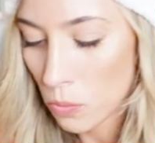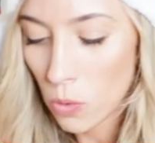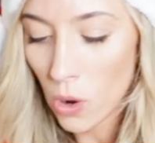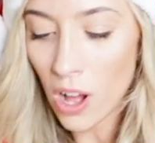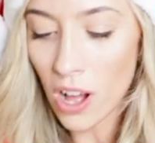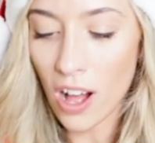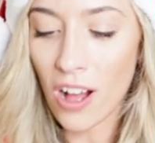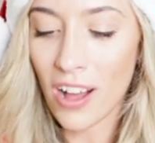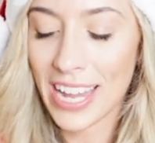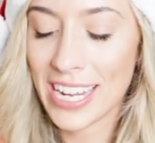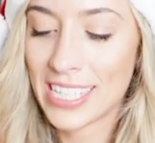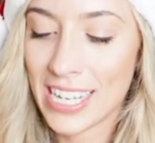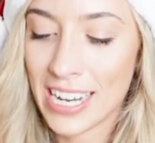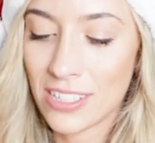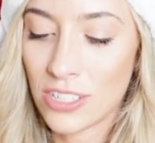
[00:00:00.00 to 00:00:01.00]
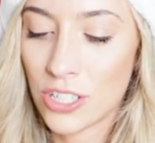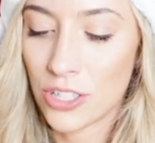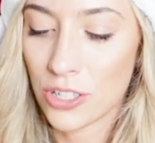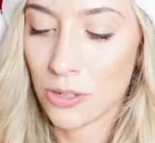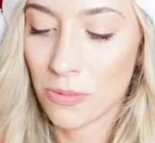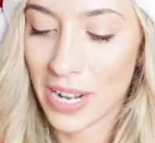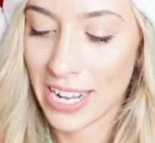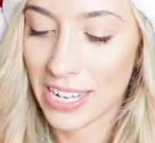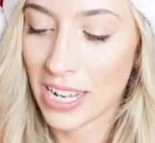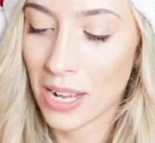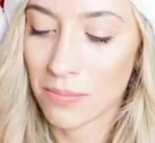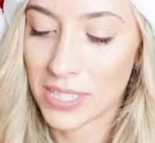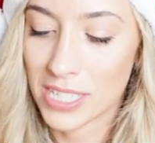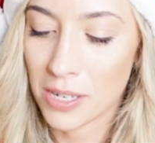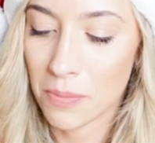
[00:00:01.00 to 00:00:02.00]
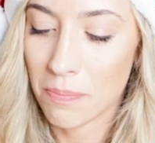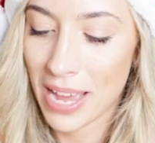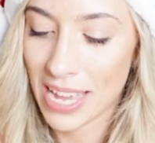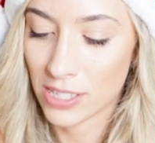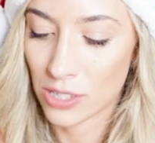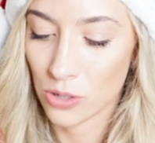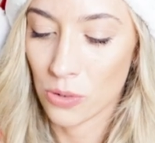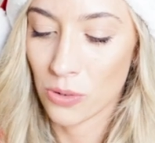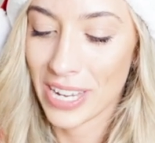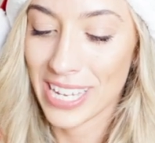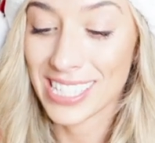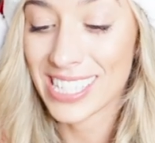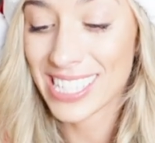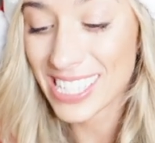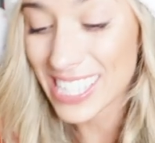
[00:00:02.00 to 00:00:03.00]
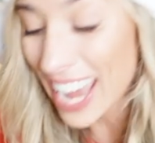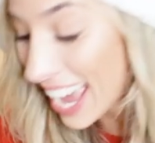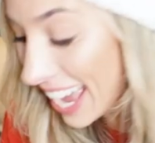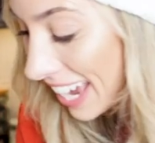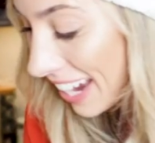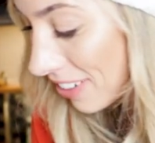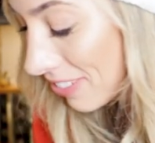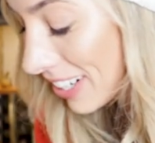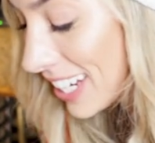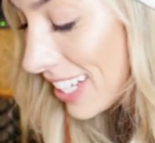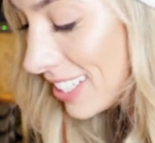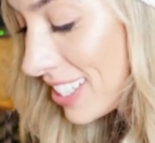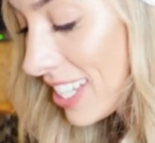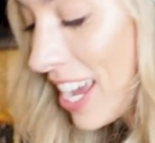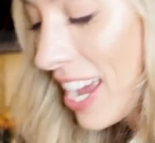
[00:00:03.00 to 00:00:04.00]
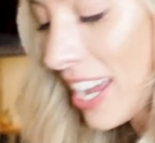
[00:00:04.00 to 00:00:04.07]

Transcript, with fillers: What I tend to do when it comes to basil is tear it.